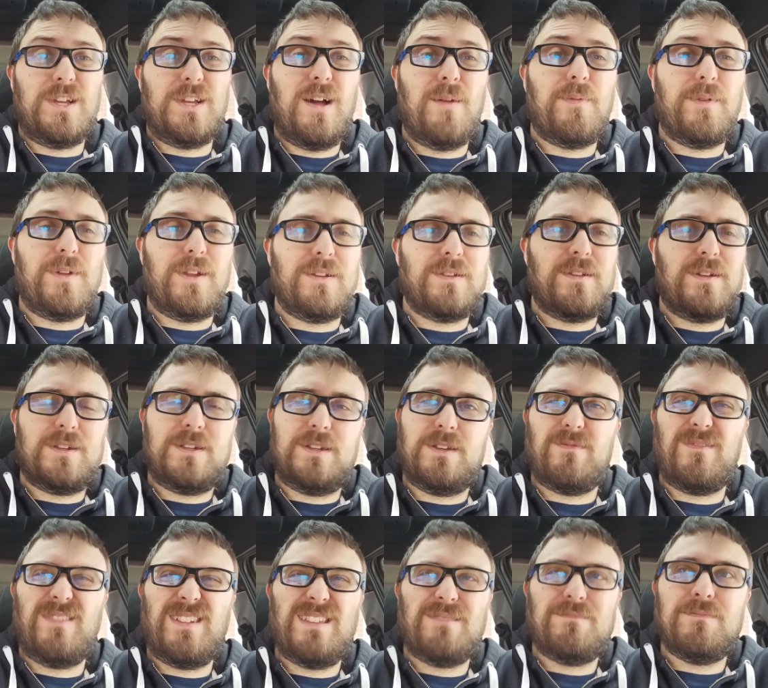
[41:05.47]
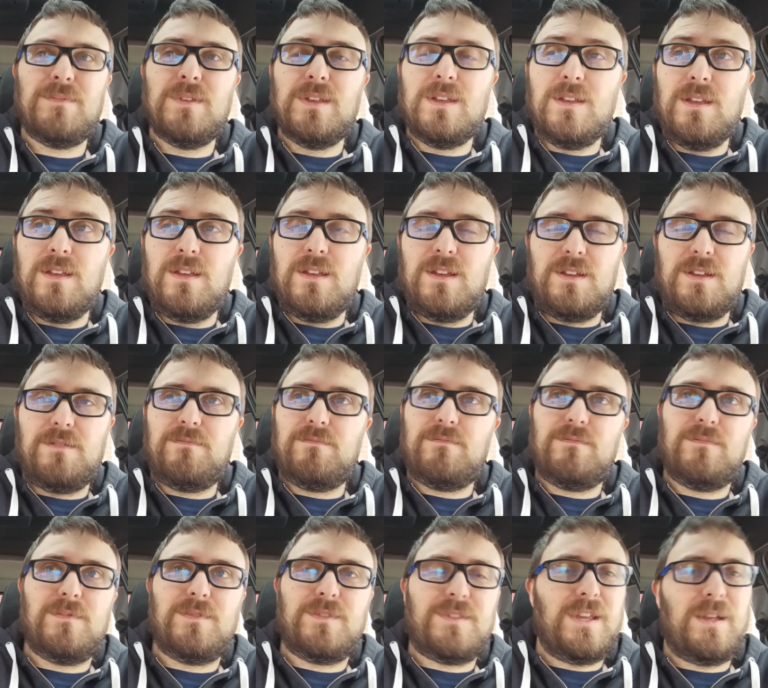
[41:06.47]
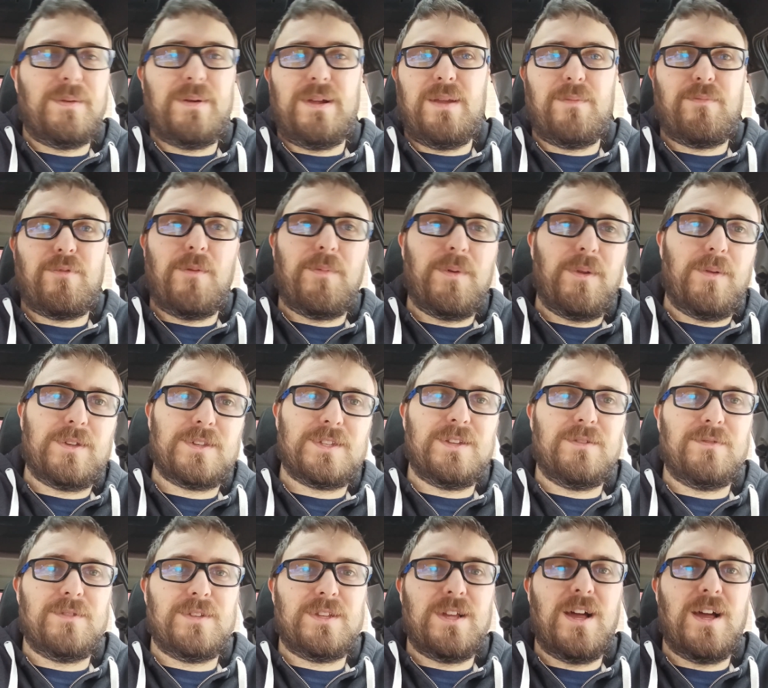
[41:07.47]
and I didn't really think about it properly whilst it was up